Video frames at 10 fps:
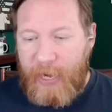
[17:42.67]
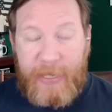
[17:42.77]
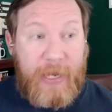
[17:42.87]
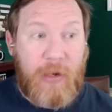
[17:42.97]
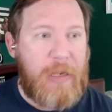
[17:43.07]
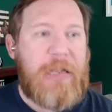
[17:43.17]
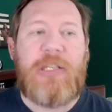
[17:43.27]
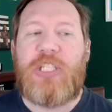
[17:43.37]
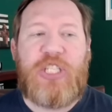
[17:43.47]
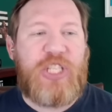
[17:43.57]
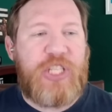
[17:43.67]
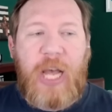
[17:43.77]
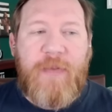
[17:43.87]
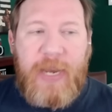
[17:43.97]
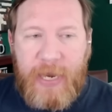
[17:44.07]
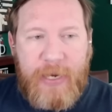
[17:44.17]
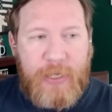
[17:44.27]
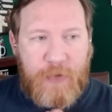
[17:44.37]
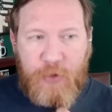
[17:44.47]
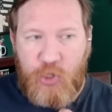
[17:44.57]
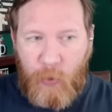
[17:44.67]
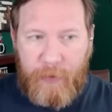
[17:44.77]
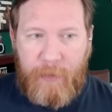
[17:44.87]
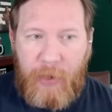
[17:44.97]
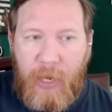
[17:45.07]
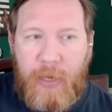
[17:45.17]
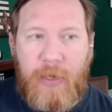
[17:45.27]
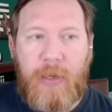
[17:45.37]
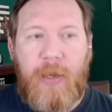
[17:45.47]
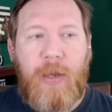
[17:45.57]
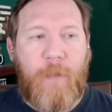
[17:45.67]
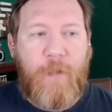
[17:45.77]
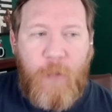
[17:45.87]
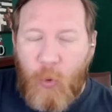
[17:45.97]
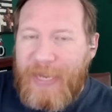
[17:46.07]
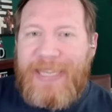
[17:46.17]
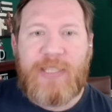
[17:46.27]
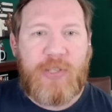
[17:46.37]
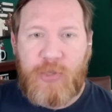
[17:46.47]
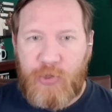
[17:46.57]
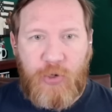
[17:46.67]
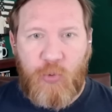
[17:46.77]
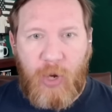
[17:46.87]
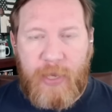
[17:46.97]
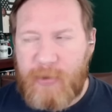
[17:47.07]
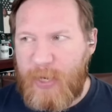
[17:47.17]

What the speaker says: And again, 7 innings for Schwellenbach, 4 hits, 2 runs.